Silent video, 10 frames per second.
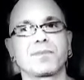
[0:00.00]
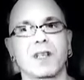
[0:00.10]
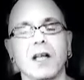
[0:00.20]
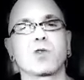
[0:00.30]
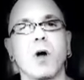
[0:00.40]

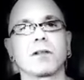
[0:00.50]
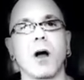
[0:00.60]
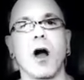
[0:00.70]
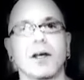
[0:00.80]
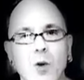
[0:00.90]
Guess what?
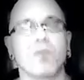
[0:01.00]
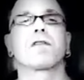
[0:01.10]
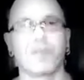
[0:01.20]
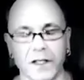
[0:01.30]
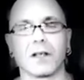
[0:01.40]
I don't
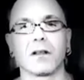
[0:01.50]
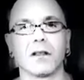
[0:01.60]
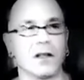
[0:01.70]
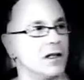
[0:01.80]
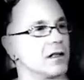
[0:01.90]
feel
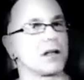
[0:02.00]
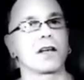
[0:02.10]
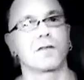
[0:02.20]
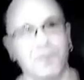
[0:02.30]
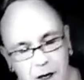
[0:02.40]

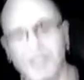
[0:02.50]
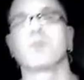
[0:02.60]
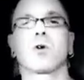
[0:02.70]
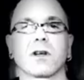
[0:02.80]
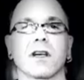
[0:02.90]
like
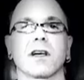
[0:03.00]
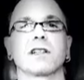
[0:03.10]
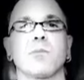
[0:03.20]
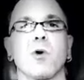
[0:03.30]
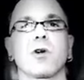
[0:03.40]
fucking working
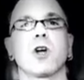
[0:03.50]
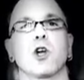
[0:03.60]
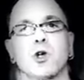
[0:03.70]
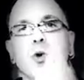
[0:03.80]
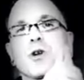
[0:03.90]
anymore.
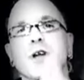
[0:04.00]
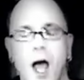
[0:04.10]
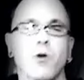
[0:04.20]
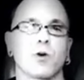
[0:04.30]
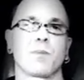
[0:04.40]
You are
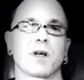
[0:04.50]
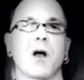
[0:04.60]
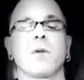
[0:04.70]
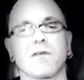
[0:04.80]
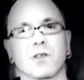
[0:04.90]
now going to
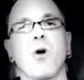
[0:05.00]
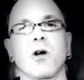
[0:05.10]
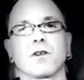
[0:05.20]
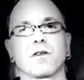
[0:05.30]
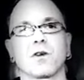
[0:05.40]
become a
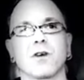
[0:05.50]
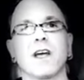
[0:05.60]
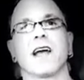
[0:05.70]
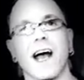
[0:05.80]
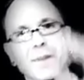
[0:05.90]
photographer,
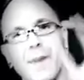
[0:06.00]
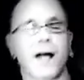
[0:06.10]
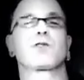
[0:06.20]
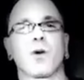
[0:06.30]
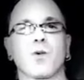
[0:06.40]
and
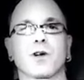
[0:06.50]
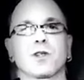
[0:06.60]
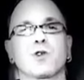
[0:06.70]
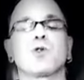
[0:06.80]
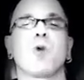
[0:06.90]
that's what we're
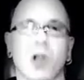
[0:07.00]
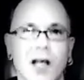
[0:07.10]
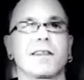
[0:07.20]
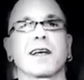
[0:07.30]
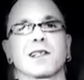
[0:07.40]
going to do while
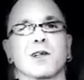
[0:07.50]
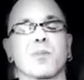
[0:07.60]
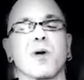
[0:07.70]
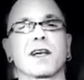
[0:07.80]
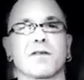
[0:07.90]
I take a little
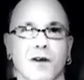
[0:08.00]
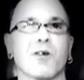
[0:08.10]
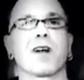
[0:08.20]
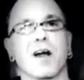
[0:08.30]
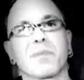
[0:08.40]
break and
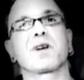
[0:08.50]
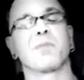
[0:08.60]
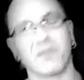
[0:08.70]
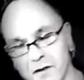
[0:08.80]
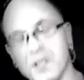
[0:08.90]
figure out how to
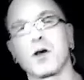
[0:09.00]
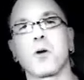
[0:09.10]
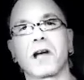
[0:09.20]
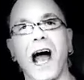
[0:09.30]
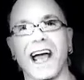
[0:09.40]
become a
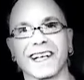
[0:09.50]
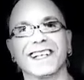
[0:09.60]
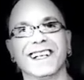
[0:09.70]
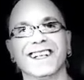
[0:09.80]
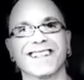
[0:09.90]
video guy,
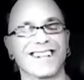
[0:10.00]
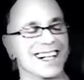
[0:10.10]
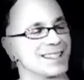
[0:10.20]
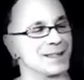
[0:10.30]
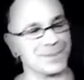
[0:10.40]

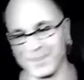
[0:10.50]
right?